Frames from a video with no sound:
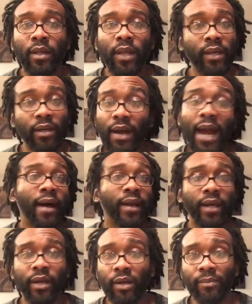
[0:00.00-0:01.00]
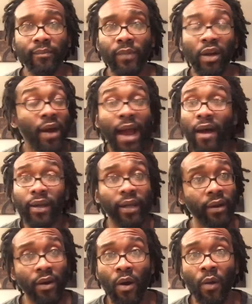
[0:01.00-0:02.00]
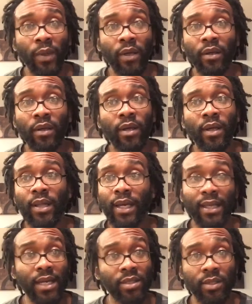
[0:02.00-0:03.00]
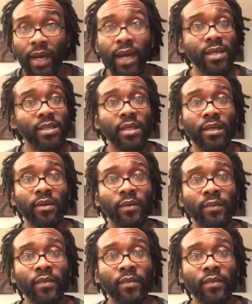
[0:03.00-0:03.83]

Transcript: Like you're out of here. You're out of here, homie. Like that's crazy.